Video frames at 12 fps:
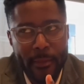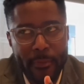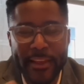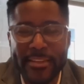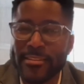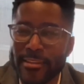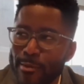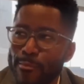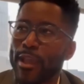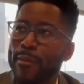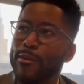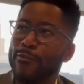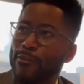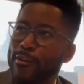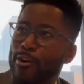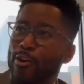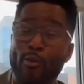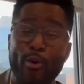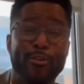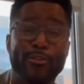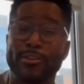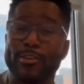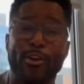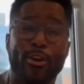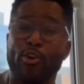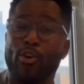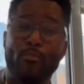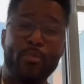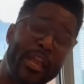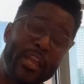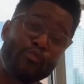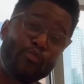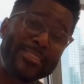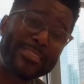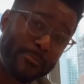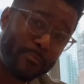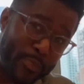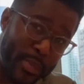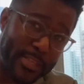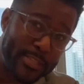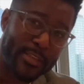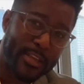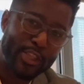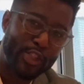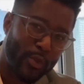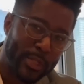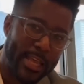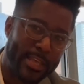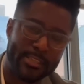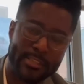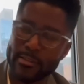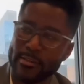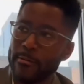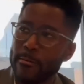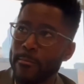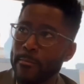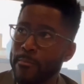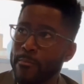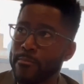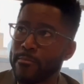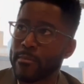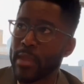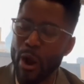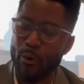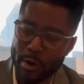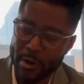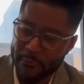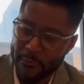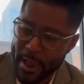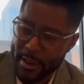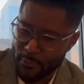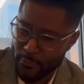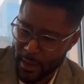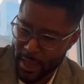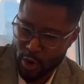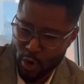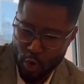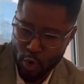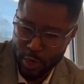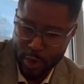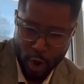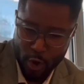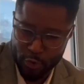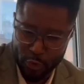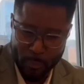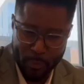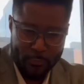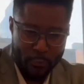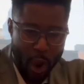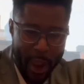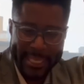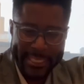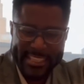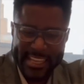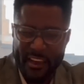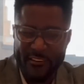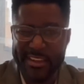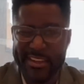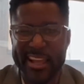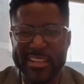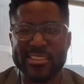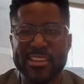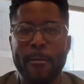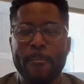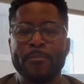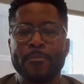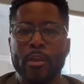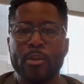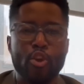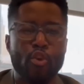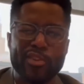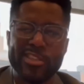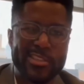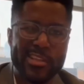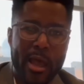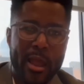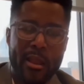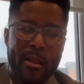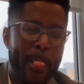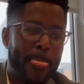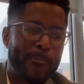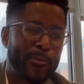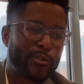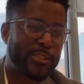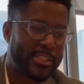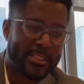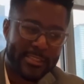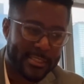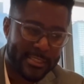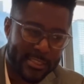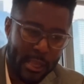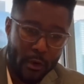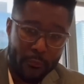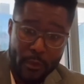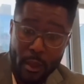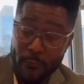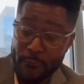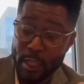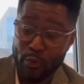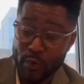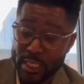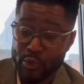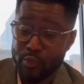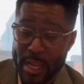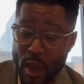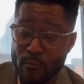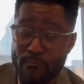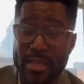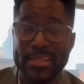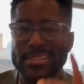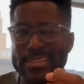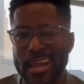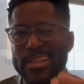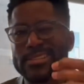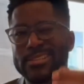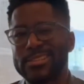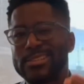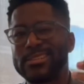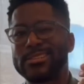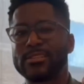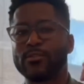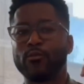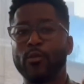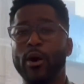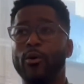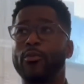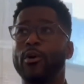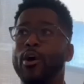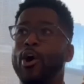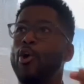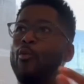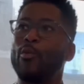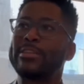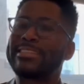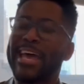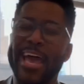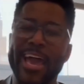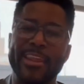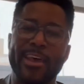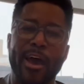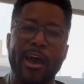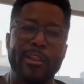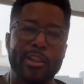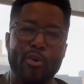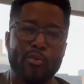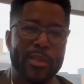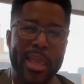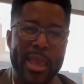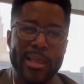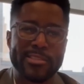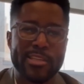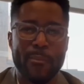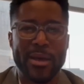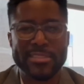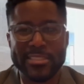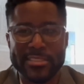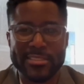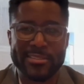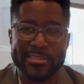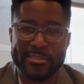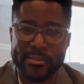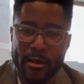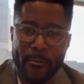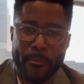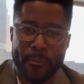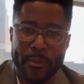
that city make me feel. Word to Kurt Cobain, rest in peace to a legend. I want to find Nirvana on earth before I get to heaven. That's no desire, no sense of self. Feeling rich without money, see, that's a sense of wealth. Once had low cash, now my digits is up.